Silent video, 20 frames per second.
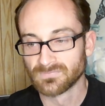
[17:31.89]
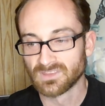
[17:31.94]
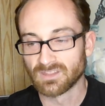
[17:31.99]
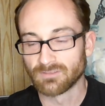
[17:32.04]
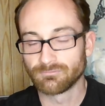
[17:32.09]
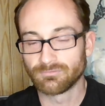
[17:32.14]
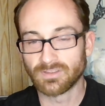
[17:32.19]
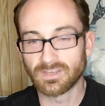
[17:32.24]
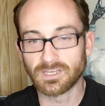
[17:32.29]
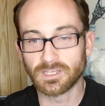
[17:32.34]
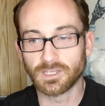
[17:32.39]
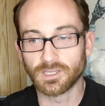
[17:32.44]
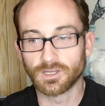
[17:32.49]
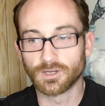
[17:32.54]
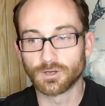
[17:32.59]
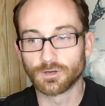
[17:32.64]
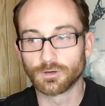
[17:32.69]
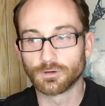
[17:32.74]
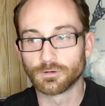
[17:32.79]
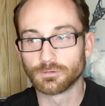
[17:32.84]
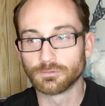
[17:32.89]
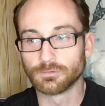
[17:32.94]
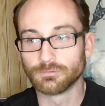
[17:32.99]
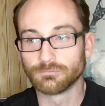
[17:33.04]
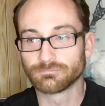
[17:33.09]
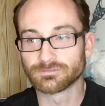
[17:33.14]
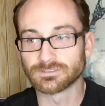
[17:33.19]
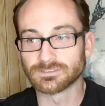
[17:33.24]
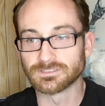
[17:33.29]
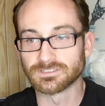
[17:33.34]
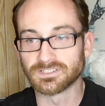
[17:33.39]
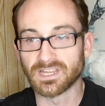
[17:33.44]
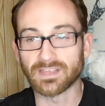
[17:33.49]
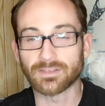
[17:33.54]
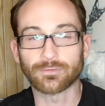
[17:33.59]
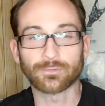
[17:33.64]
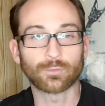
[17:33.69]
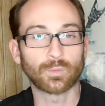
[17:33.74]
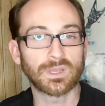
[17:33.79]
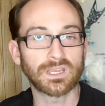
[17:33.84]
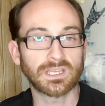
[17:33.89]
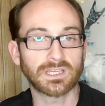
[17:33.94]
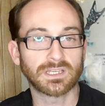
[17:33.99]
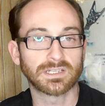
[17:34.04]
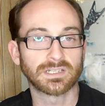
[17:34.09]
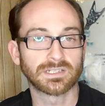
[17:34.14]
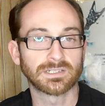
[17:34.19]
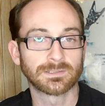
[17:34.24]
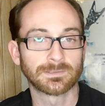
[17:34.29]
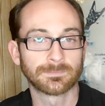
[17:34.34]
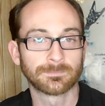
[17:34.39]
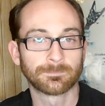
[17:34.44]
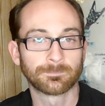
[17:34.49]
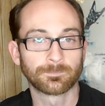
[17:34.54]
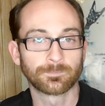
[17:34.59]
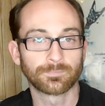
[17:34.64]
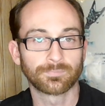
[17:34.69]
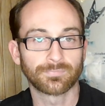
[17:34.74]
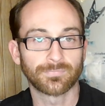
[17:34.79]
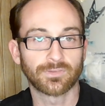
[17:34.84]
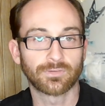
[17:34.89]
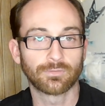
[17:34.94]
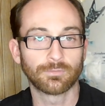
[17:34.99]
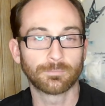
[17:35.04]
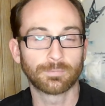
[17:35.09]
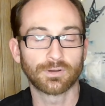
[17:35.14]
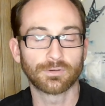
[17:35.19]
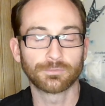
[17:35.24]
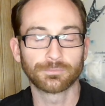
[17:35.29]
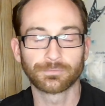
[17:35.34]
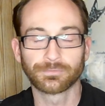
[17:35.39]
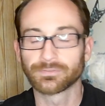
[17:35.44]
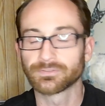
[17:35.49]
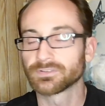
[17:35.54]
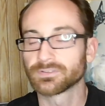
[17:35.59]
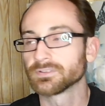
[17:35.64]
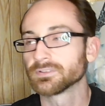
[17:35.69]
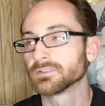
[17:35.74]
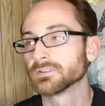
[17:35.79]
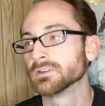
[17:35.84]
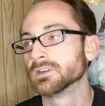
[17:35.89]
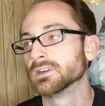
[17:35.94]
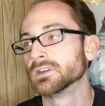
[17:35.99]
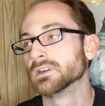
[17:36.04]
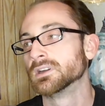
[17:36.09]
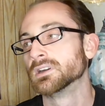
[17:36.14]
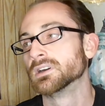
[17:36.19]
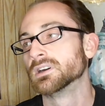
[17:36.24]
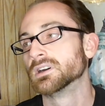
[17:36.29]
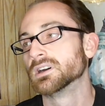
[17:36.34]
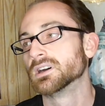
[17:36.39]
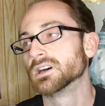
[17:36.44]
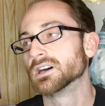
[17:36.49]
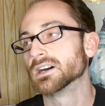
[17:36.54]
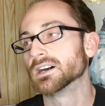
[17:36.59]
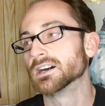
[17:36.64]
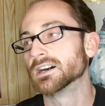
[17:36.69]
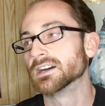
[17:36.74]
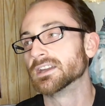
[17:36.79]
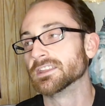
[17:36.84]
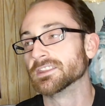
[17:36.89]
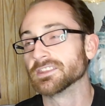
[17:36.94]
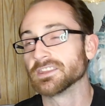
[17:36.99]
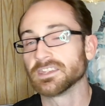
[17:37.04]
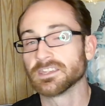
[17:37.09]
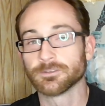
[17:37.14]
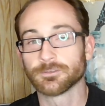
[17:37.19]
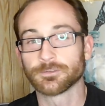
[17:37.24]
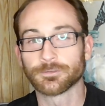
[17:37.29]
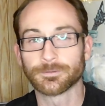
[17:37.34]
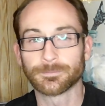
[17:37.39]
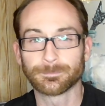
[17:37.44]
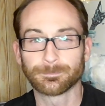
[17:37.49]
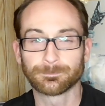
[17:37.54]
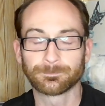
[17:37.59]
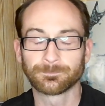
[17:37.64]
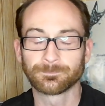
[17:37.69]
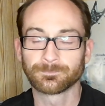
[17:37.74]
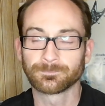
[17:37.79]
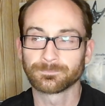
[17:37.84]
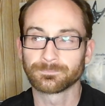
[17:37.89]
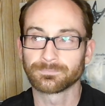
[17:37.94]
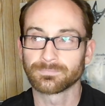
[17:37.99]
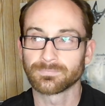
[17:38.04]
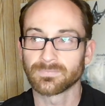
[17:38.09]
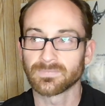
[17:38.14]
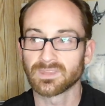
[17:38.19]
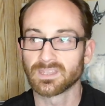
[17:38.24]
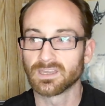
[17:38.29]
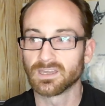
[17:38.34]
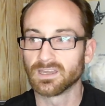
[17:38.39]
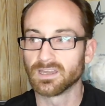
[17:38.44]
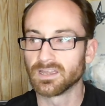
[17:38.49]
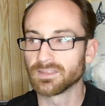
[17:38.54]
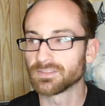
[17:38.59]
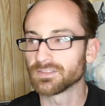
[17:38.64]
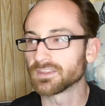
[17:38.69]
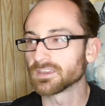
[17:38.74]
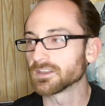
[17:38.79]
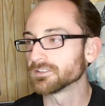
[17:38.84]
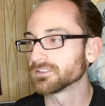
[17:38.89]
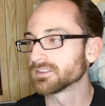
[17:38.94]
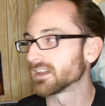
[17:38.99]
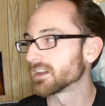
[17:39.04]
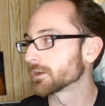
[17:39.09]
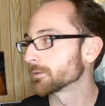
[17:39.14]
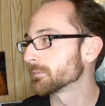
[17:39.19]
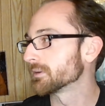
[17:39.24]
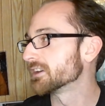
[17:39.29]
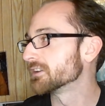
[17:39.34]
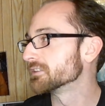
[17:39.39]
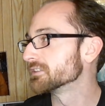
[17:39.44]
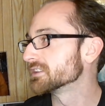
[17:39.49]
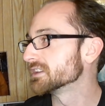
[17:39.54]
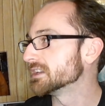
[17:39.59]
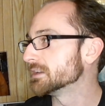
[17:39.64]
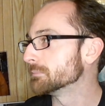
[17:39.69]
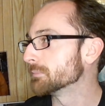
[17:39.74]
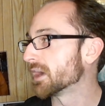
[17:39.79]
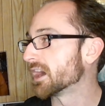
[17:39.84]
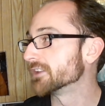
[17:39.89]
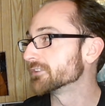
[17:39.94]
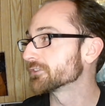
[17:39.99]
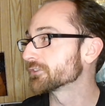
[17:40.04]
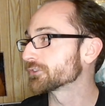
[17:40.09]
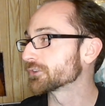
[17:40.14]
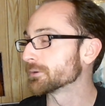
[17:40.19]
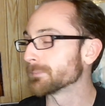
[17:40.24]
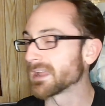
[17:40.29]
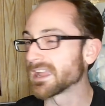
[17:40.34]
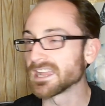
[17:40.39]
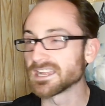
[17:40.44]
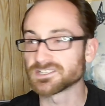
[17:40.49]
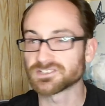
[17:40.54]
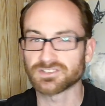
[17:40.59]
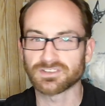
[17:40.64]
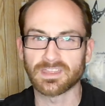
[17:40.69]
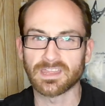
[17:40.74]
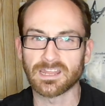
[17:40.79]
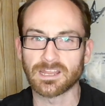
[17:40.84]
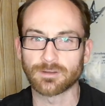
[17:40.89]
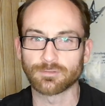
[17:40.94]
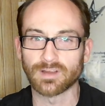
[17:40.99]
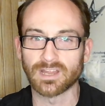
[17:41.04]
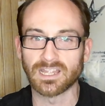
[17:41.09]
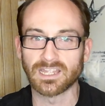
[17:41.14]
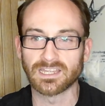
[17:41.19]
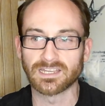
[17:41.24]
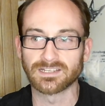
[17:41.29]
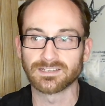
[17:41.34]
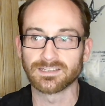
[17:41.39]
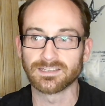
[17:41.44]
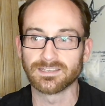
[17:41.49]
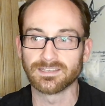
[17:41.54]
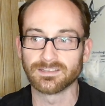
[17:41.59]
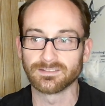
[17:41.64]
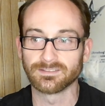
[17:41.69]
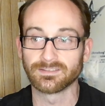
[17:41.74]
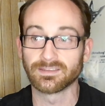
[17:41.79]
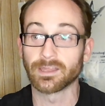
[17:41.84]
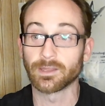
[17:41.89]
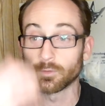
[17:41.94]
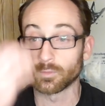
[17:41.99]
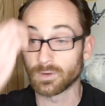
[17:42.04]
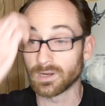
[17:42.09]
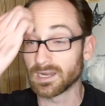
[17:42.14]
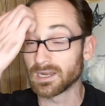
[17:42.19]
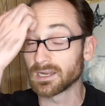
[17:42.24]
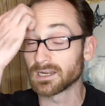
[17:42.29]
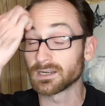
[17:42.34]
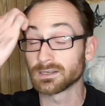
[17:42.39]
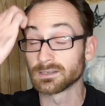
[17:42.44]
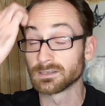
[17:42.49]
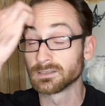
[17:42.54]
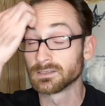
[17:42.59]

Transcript: video for next week to post in the interim. I think I'll talk about the Monster Mash that I ran in Delaware